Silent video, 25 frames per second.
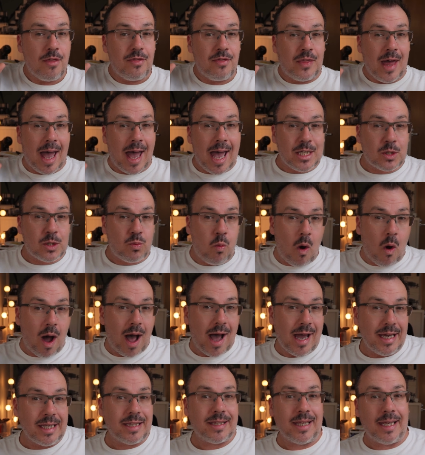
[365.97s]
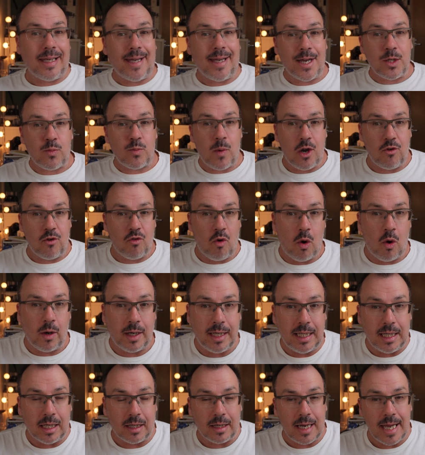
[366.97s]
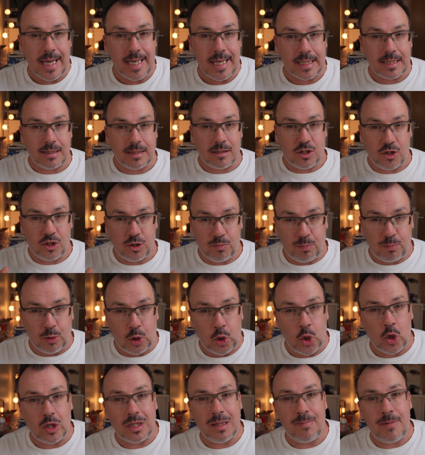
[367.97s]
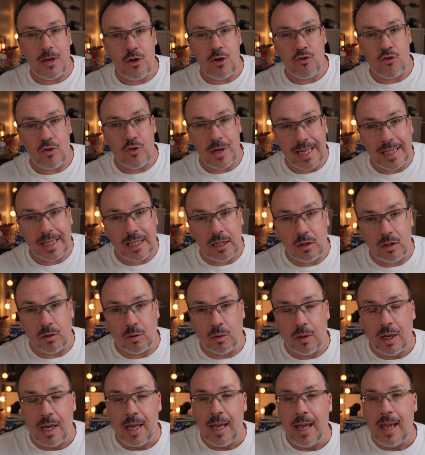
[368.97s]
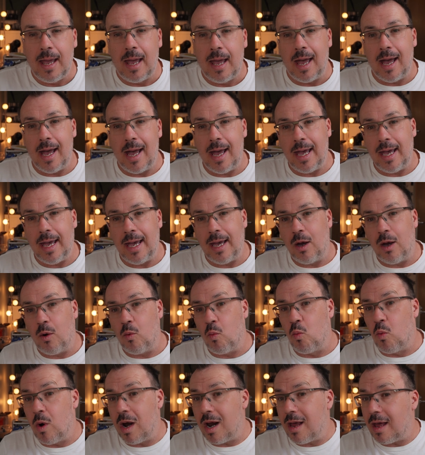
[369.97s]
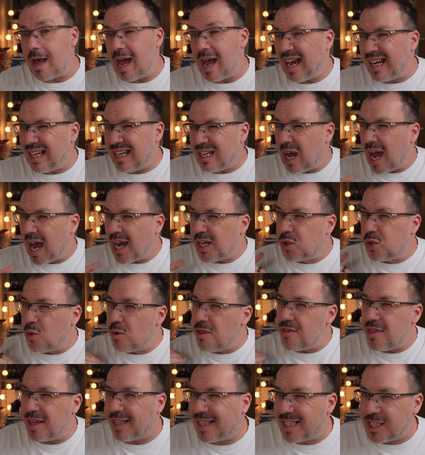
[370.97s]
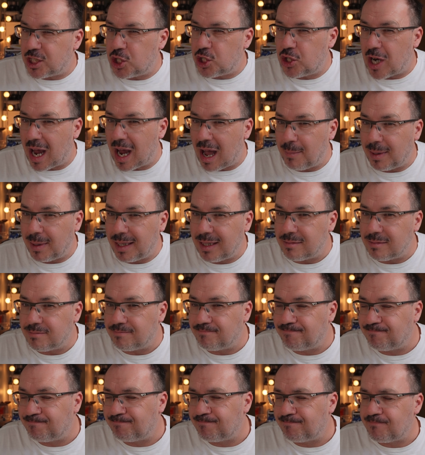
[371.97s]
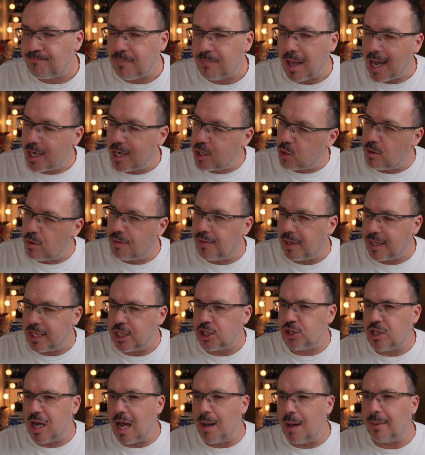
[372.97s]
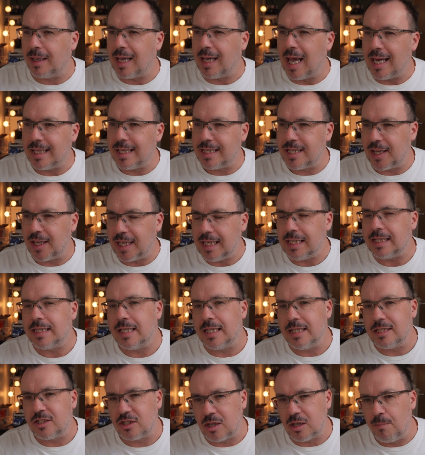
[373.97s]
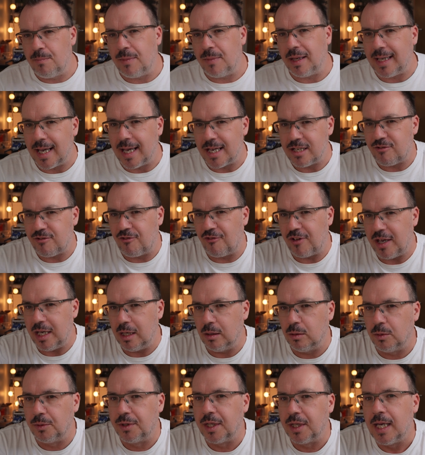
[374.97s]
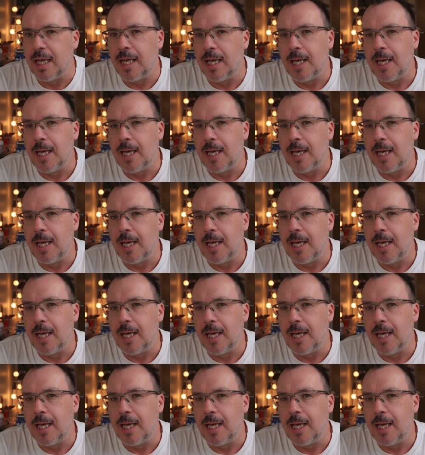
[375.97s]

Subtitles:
that's what I think has went wrong here. It's purely been radio, where I don't think it's jamming. I think that something has failed,